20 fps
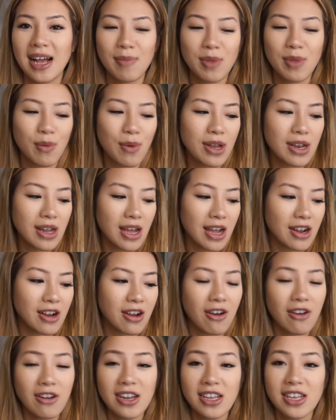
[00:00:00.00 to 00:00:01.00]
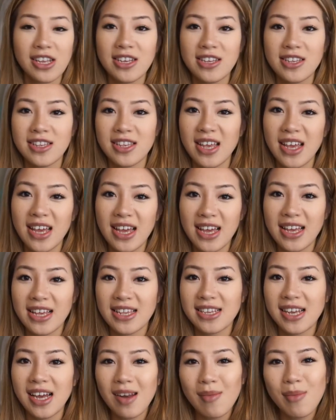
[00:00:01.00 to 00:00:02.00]
The one I currently use
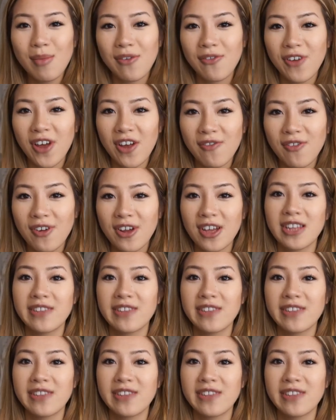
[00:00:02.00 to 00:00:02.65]
is kind of my favorite.